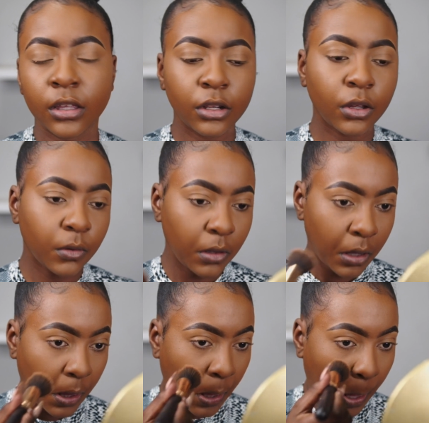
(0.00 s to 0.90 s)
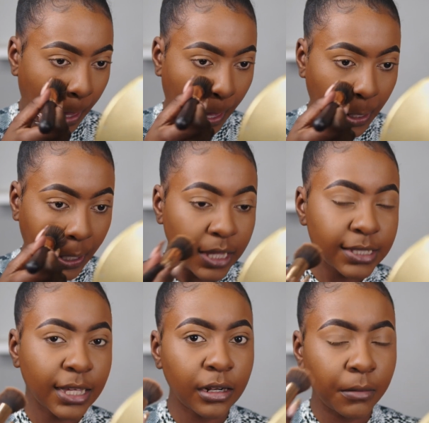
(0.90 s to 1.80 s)
you know,
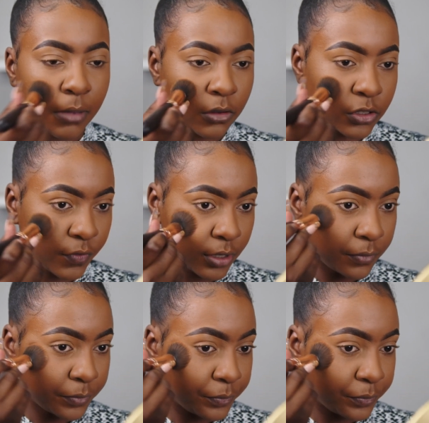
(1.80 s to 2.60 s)
a subtle amount of it.